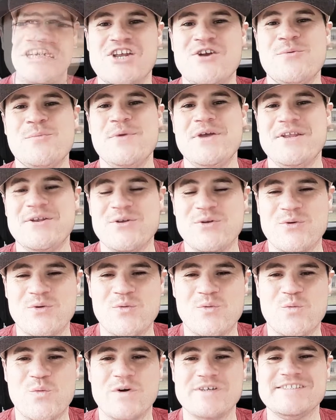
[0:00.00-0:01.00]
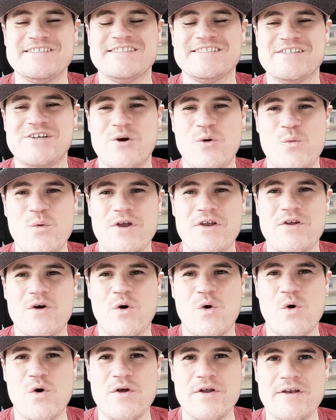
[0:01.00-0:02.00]
Gentlemen, what's going
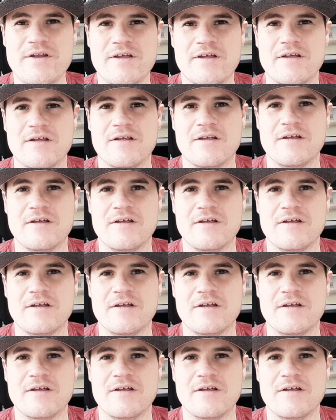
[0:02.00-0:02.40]
on?